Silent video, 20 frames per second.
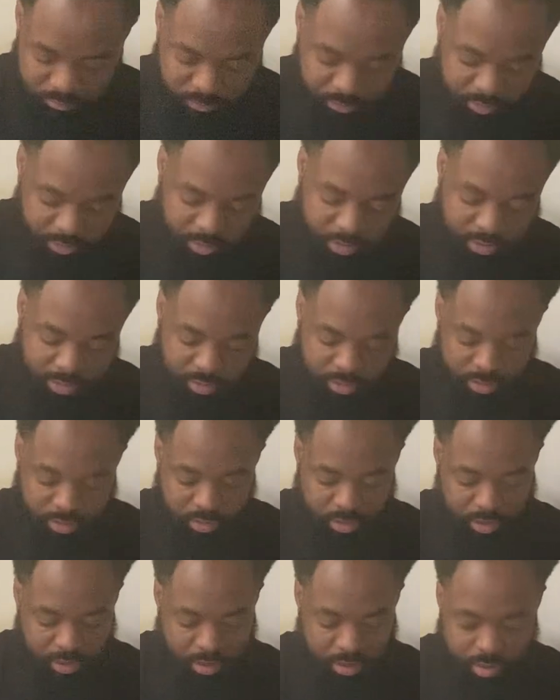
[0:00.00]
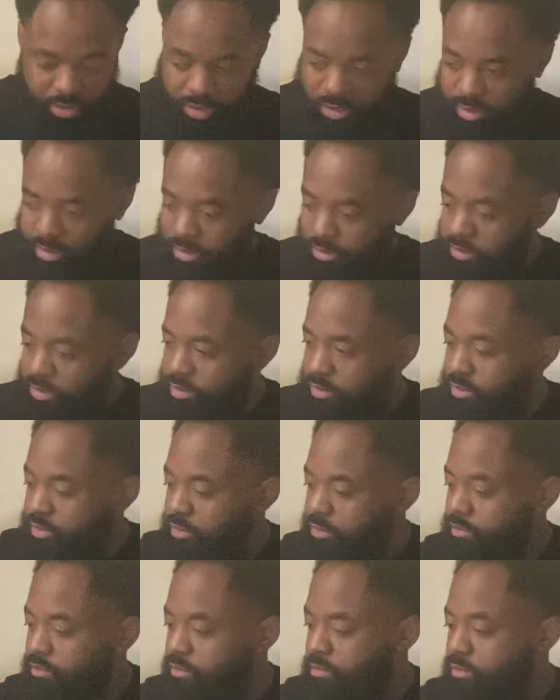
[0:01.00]
These look nice.
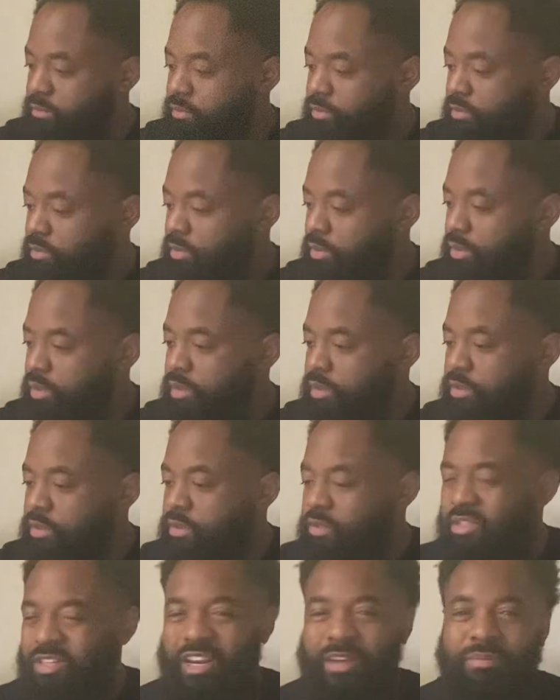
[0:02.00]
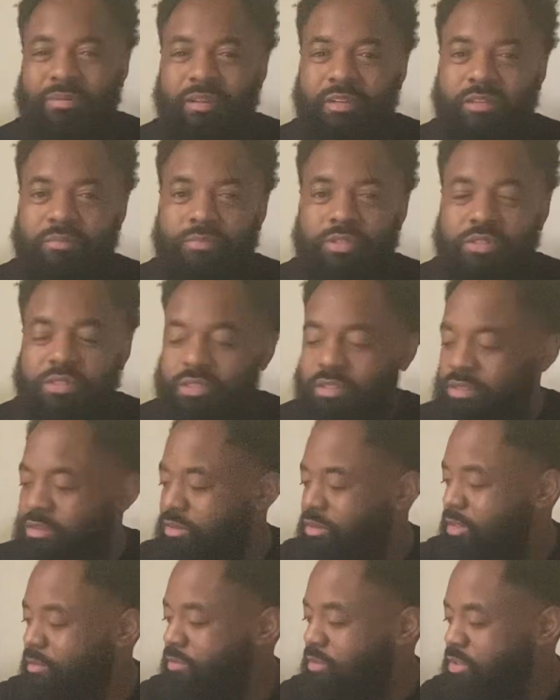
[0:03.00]
Should I play the music?
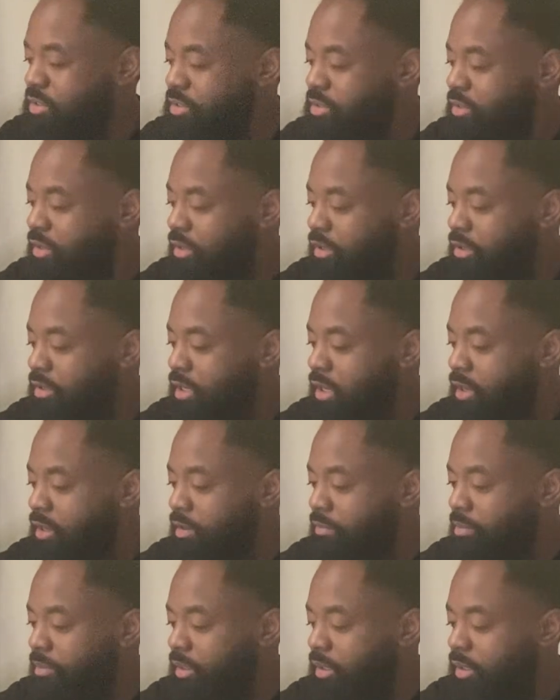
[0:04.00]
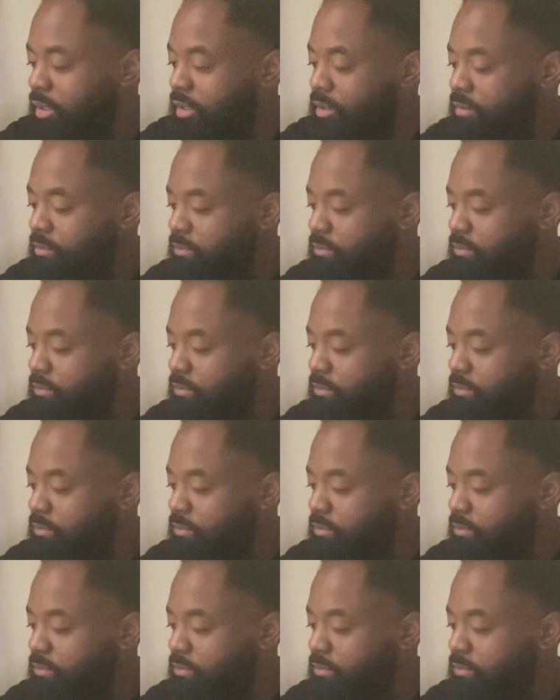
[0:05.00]
I'm gonna just turn it down and play it.